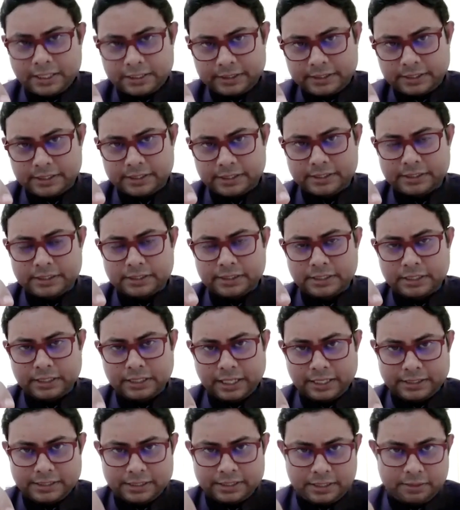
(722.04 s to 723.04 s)

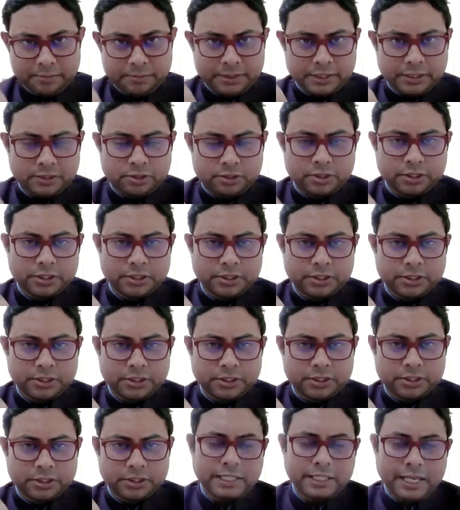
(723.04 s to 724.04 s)
that seems
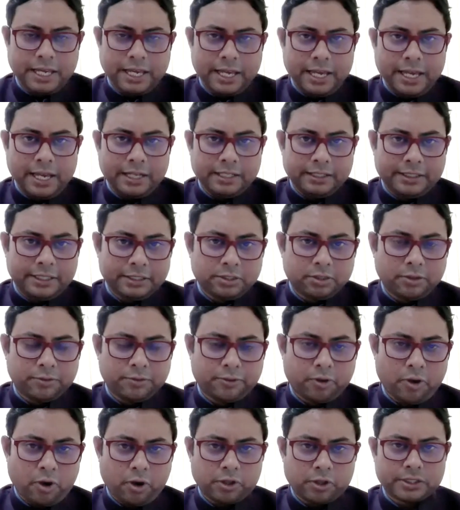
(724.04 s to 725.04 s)
interesting is this,
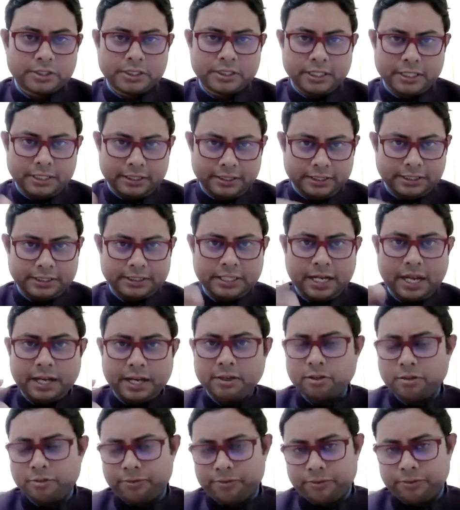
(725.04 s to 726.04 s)
of course, this
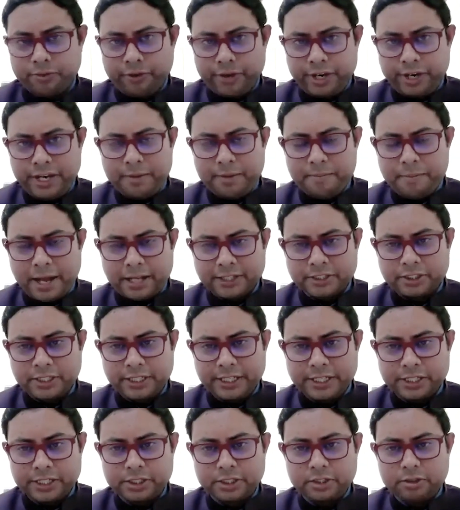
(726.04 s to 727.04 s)
kind of
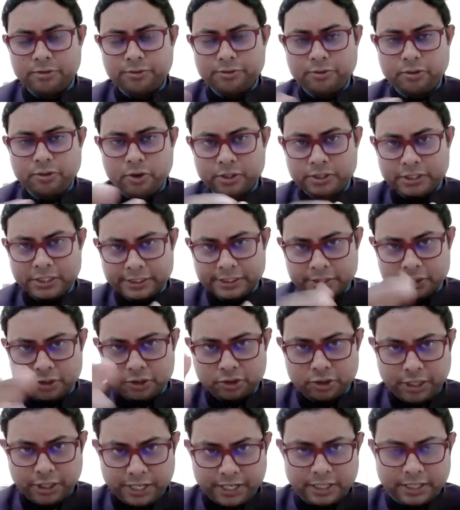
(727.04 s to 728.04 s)
reimagination, of course, has
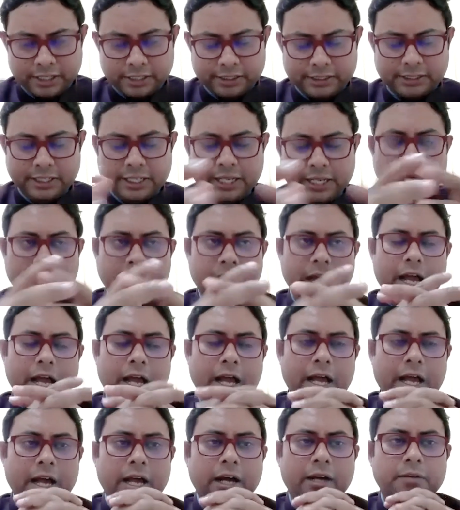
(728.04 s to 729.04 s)
triggered
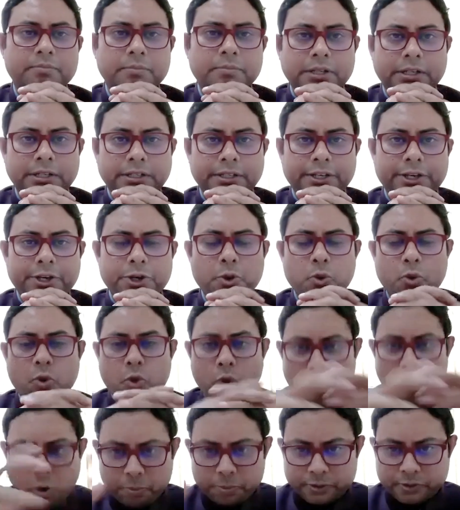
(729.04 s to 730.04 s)
new
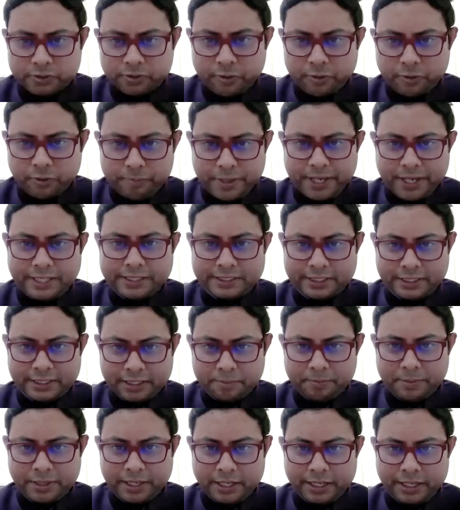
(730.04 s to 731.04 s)
hopes for peace
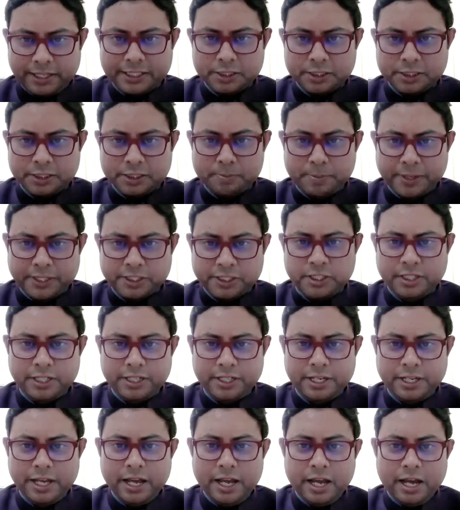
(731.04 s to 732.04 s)
in the Middle East,
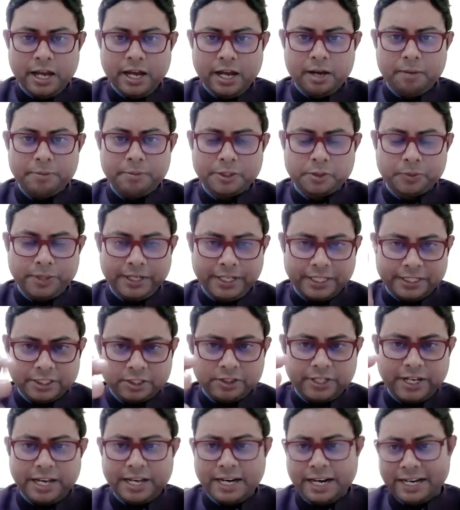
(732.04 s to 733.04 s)
especially between
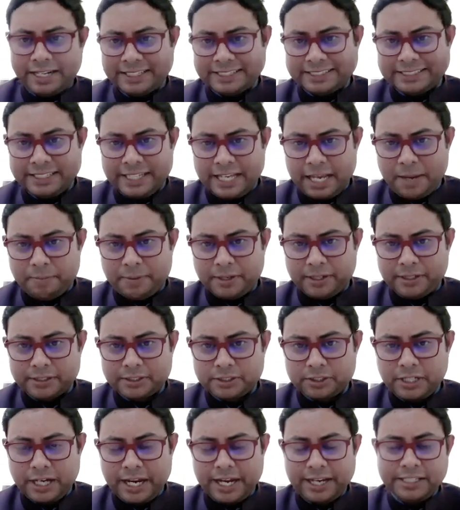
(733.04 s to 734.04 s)
Israel and its
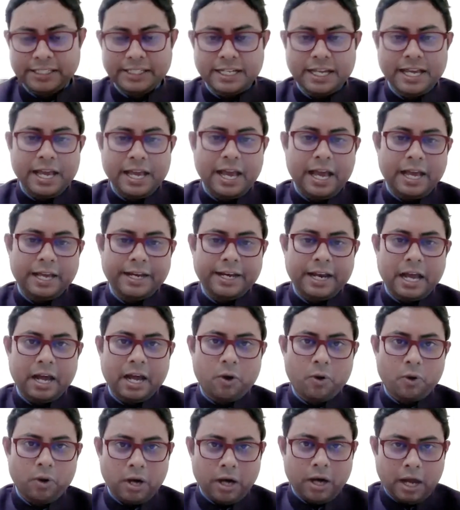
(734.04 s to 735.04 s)
neighbors, right?
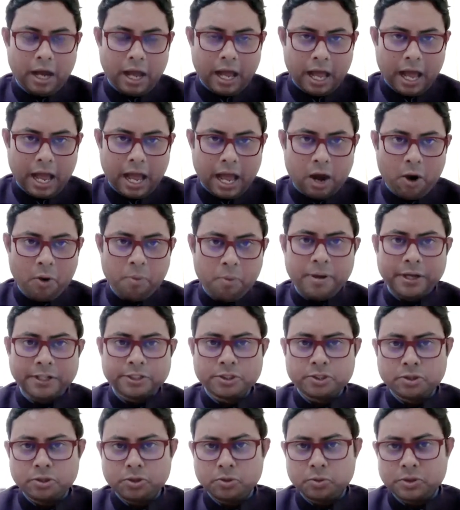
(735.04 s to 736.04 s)
Now, how
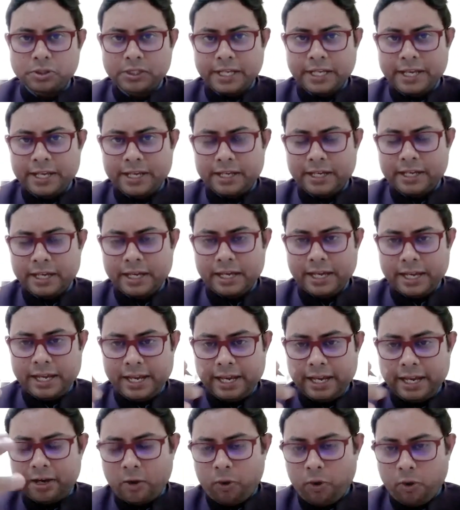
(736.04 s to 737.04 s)
much do you think
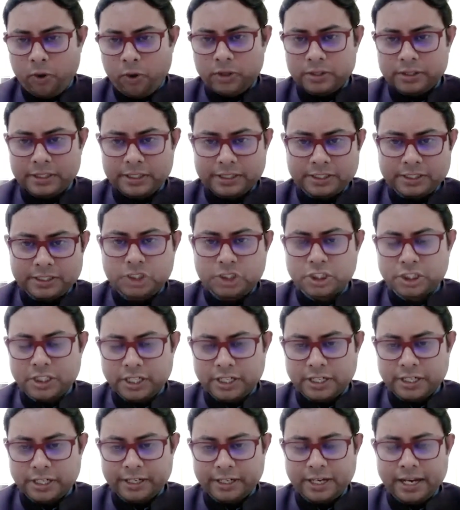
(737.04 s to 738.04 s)
in all this
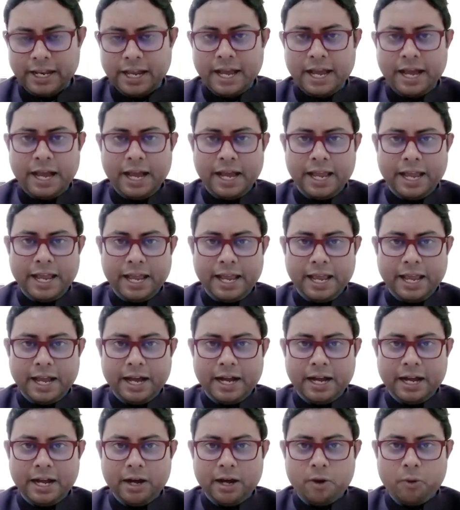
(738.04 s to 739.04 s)
churn,
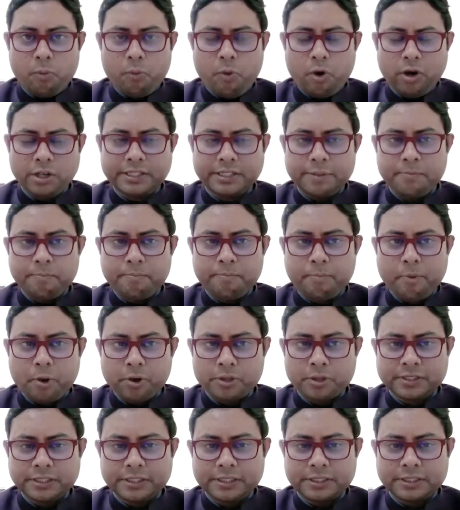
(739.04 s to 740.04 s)
what
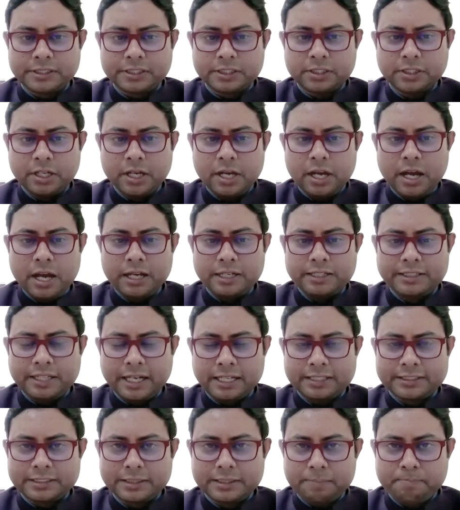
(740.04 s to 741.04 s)
importance
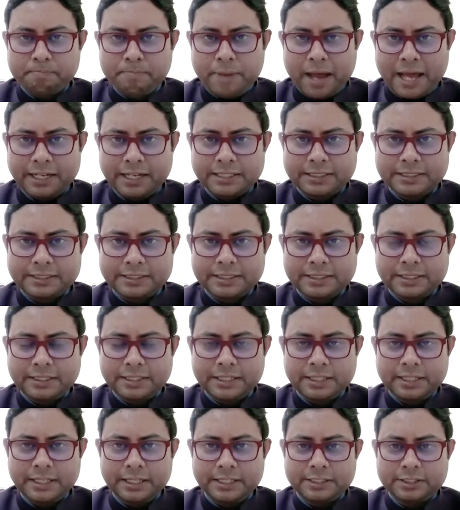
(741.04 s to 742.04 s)
does the
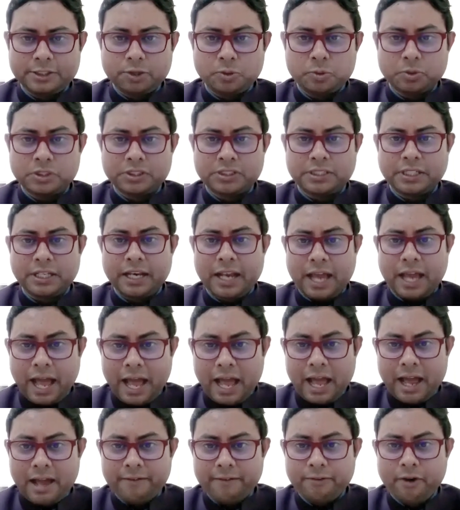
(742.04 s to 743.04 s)
Palestinian issue still
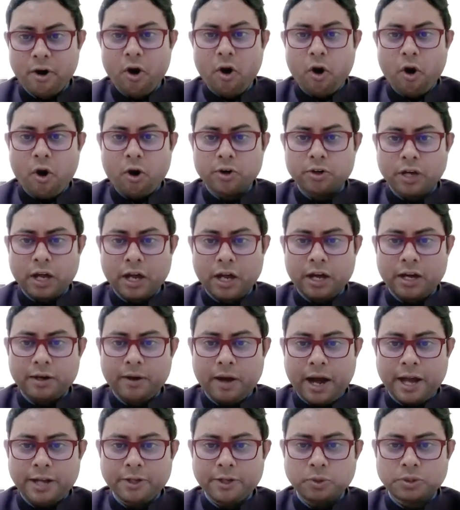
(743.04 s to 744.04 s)
have? Or
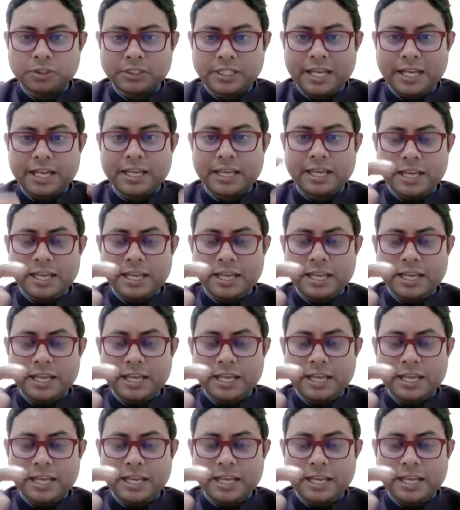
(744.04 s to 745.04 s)
are you saying
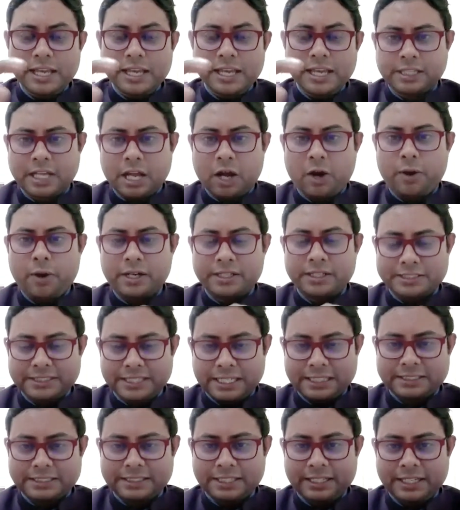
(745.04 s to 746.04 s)
each country is now
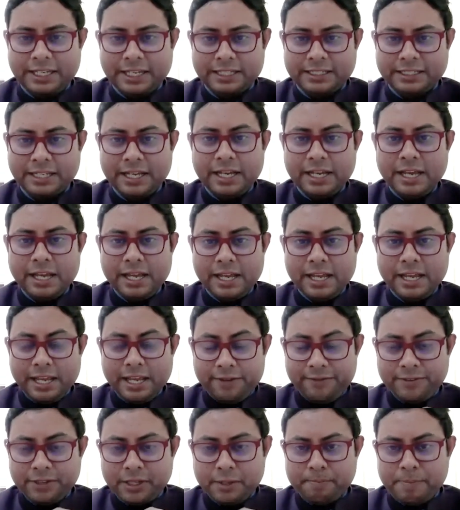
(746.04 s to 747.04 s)
assessing it,
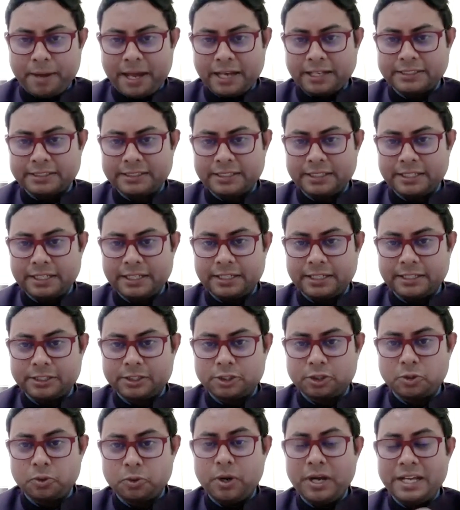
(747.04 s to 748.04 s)
even the Palestinian
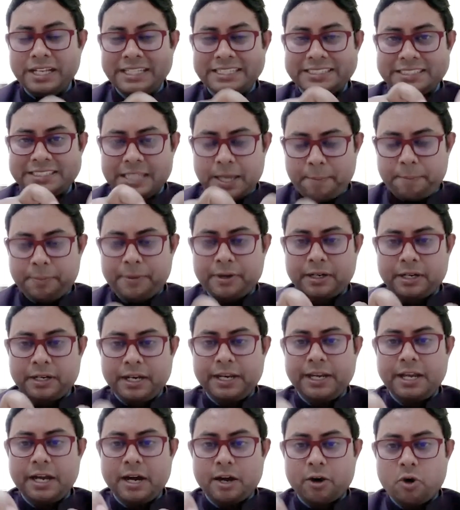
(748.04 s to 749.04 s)
issue,
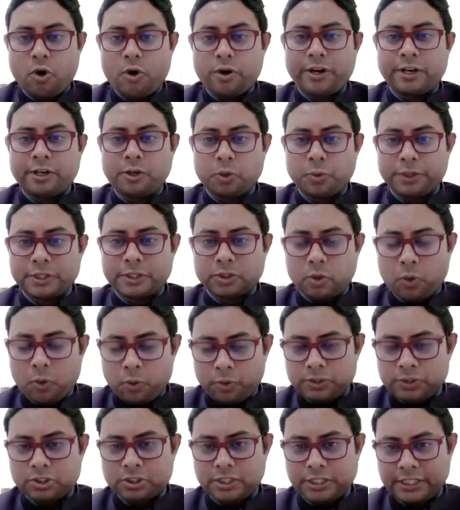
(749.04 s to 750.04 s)
separately according to its
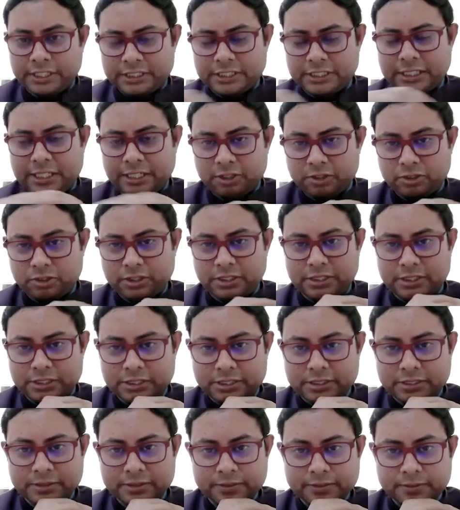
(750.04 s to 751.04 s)
own strategic
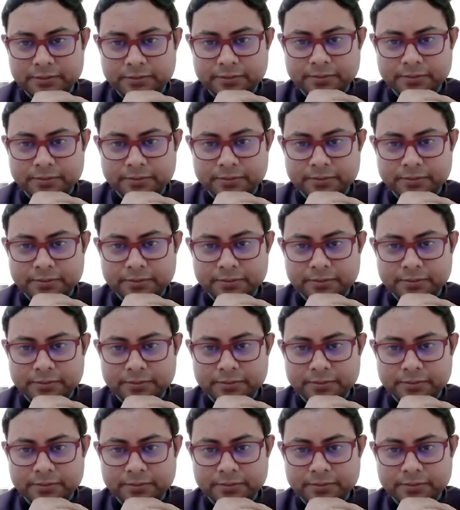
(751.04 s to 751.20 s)
interests?